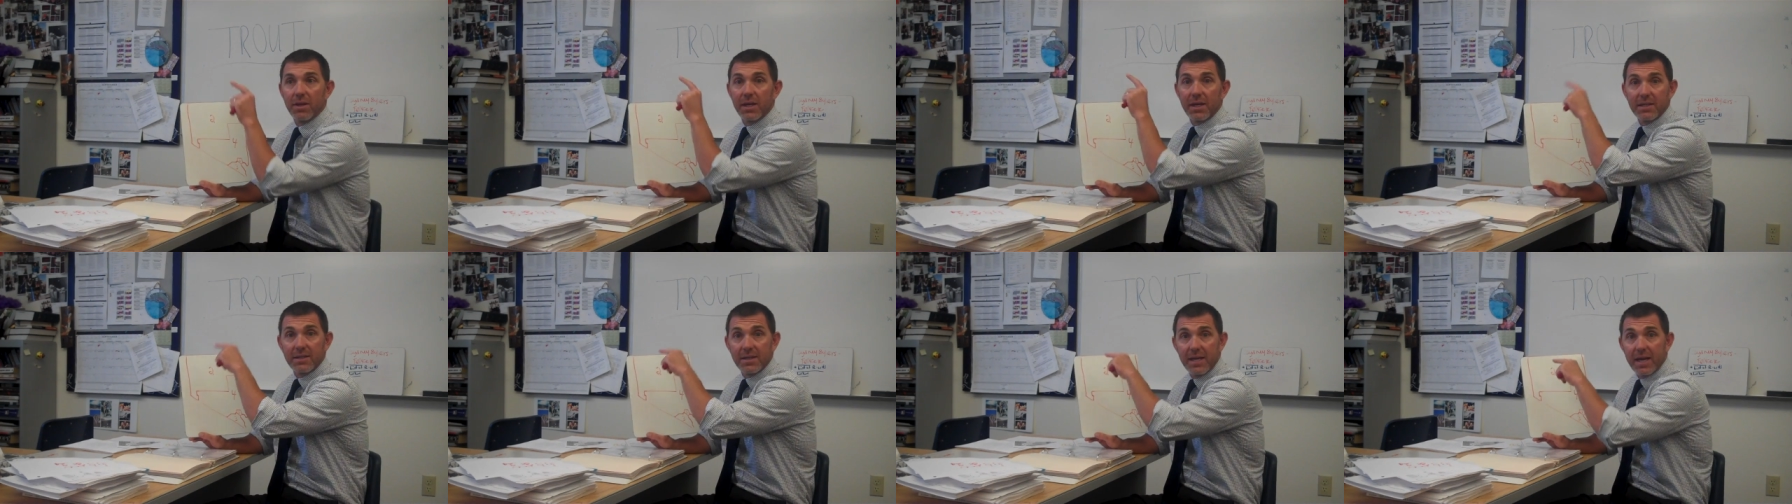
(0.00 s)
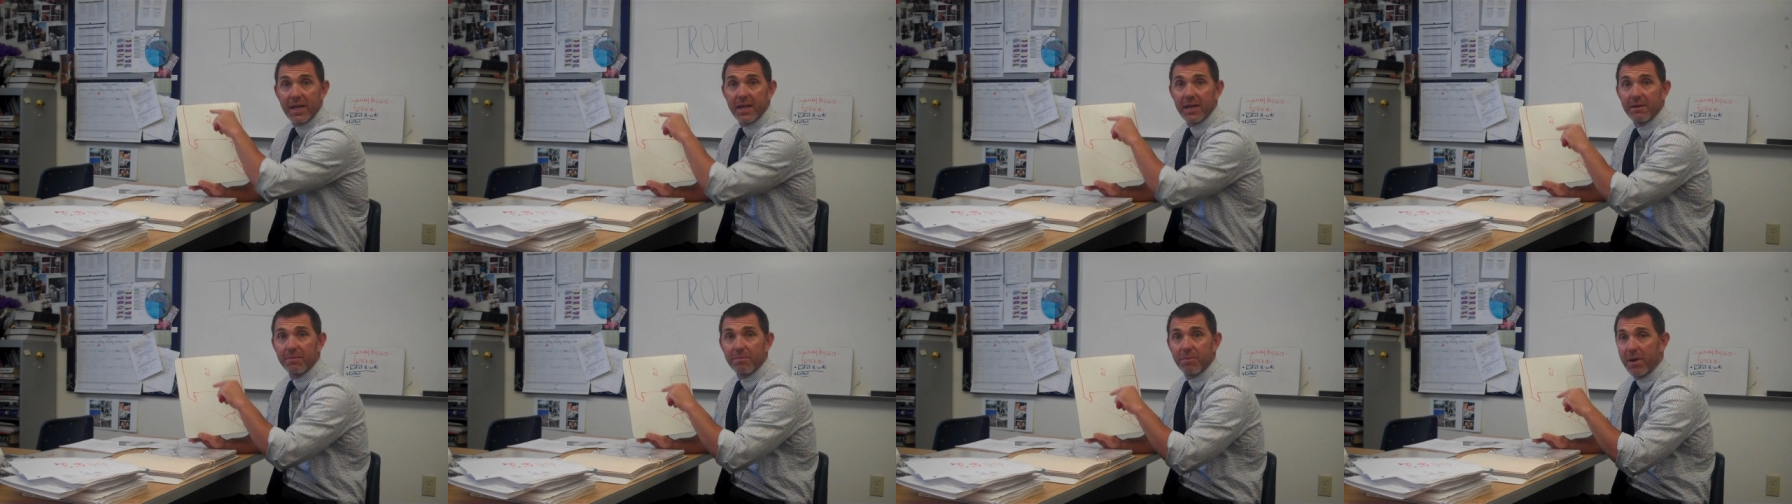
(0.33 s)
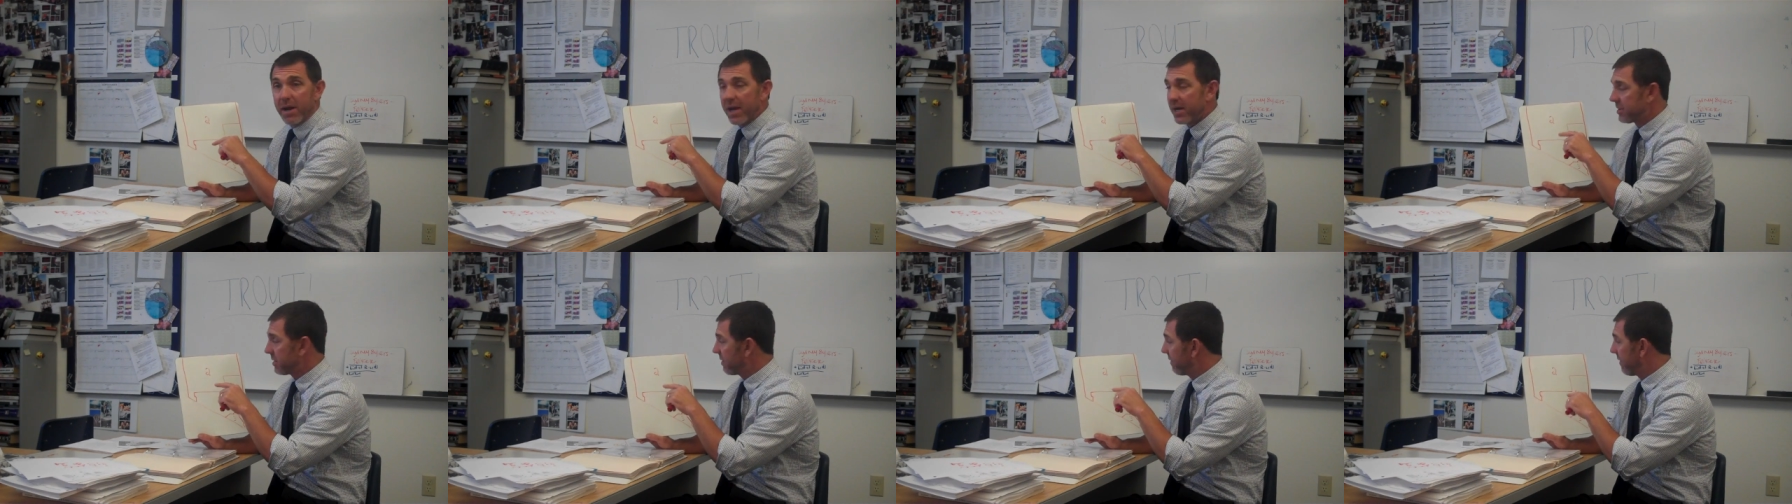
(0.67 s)
the executive
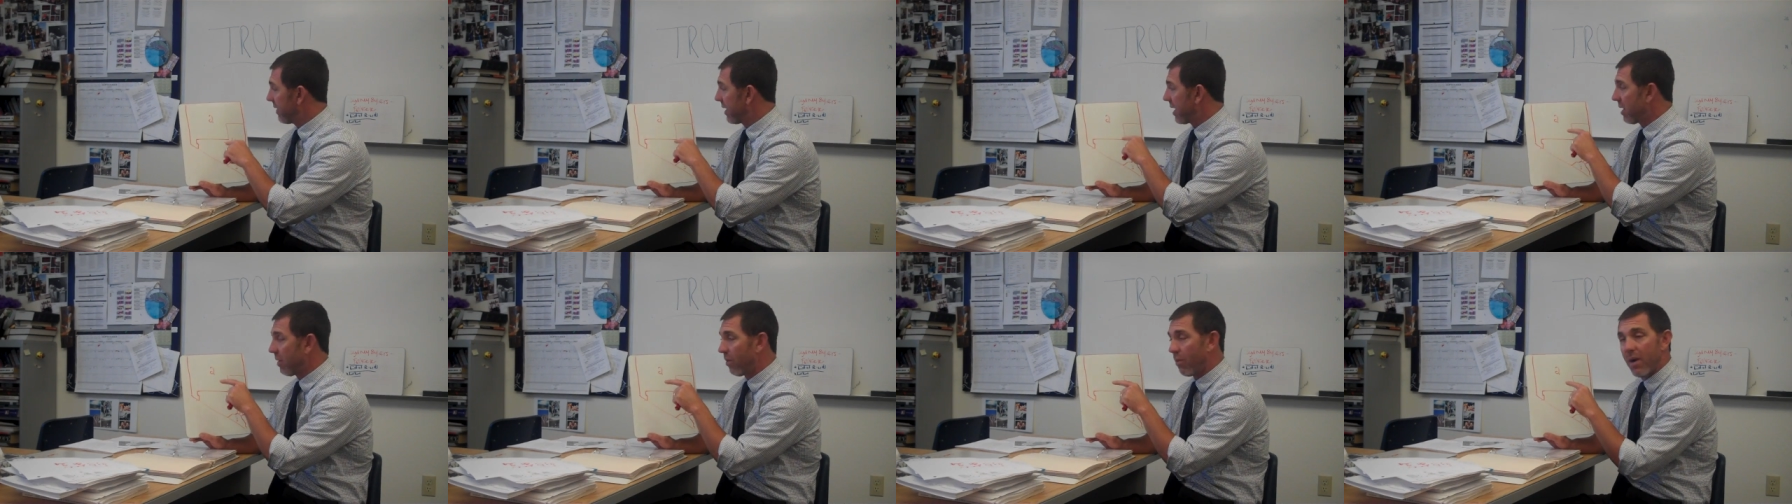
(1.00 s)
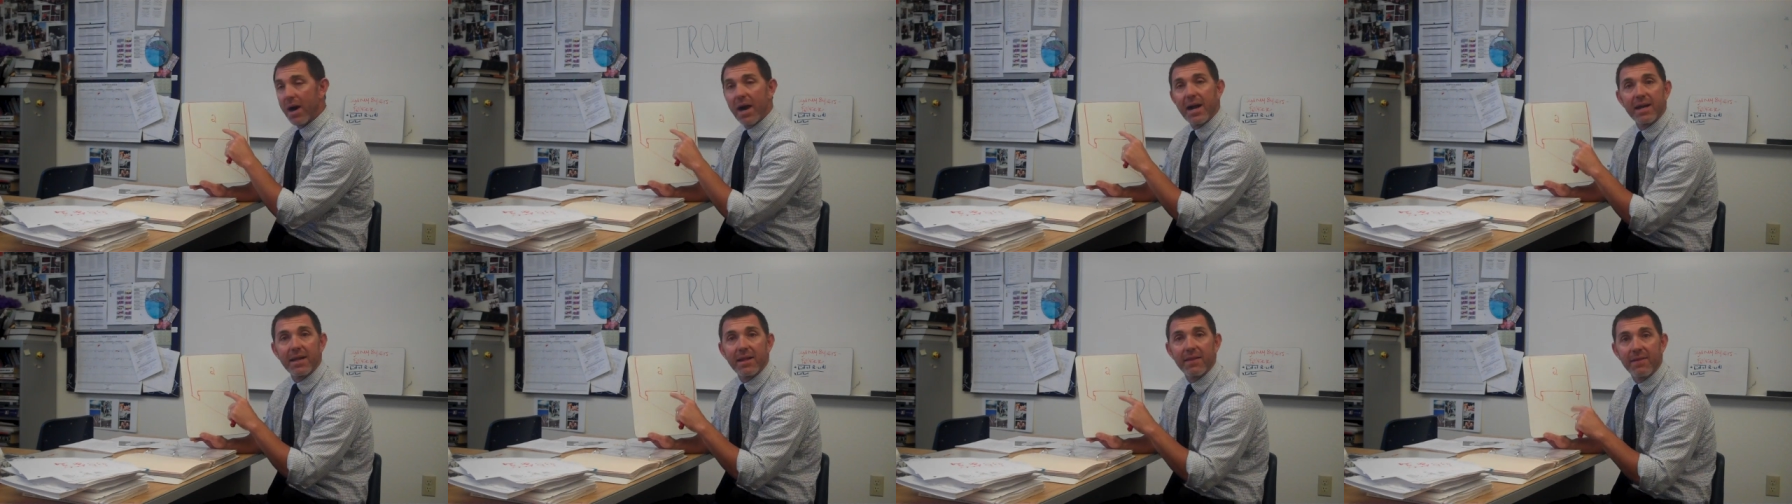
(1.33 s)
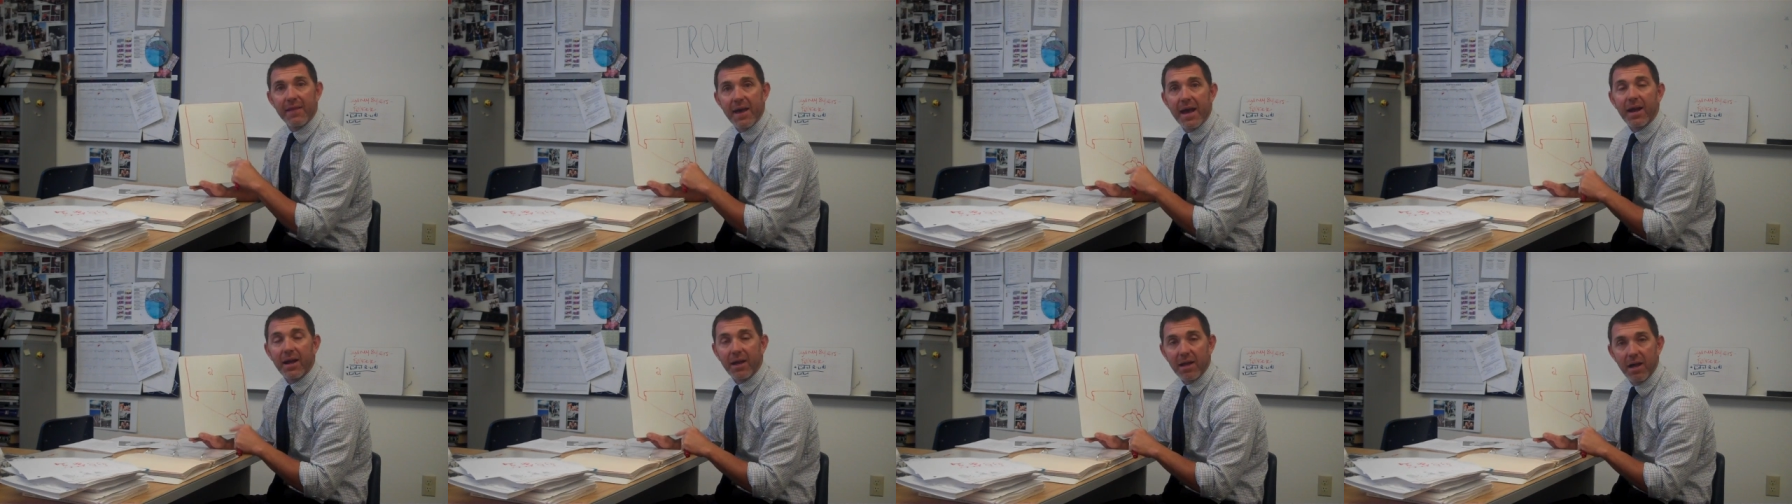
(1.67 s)
branch to figure out why
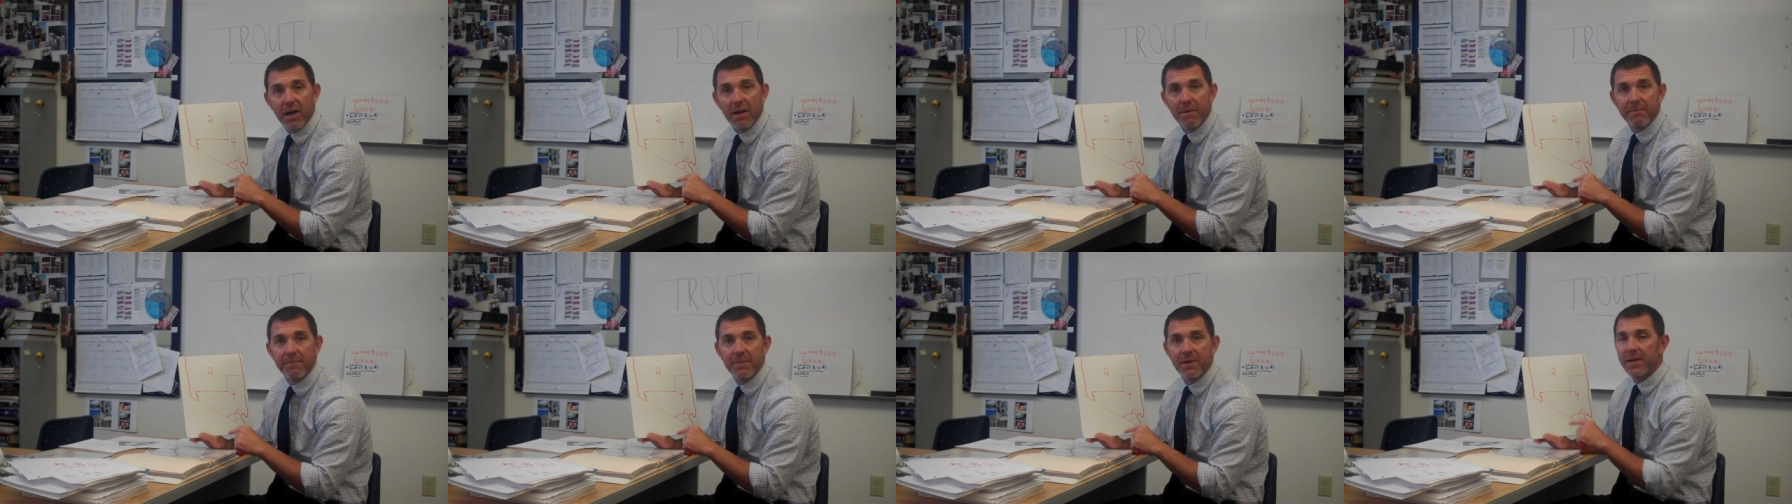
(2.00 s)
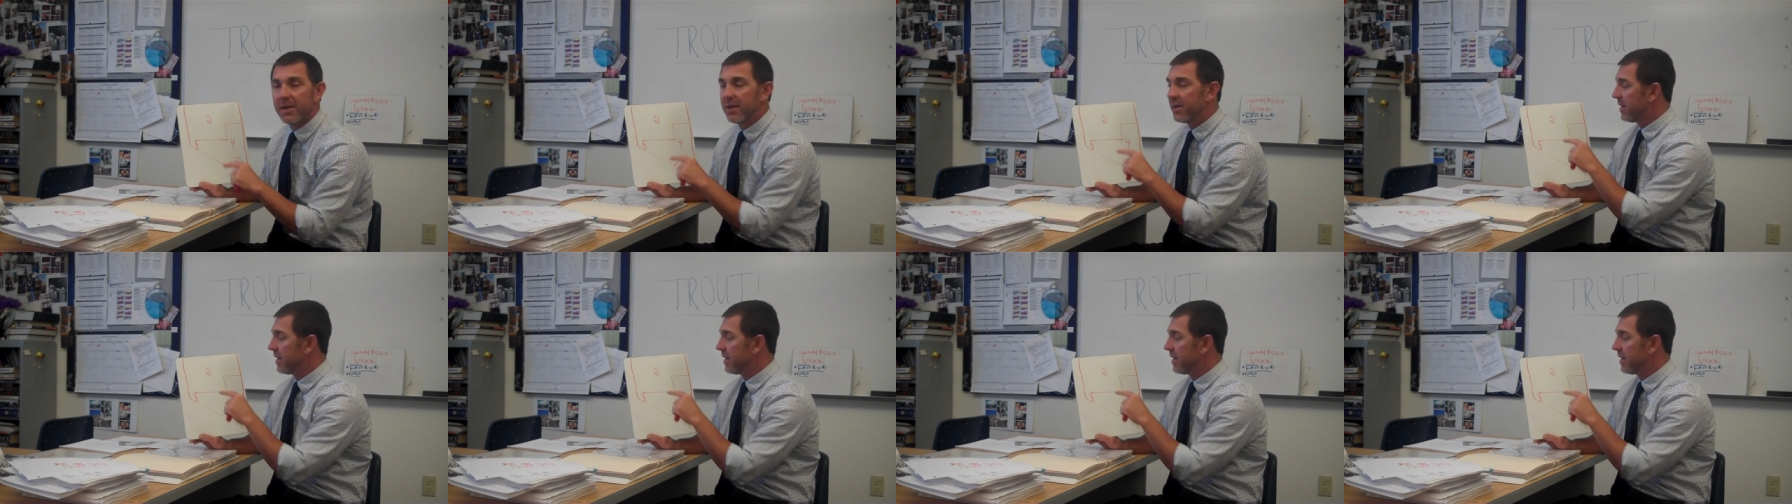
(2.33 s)
didn't that come.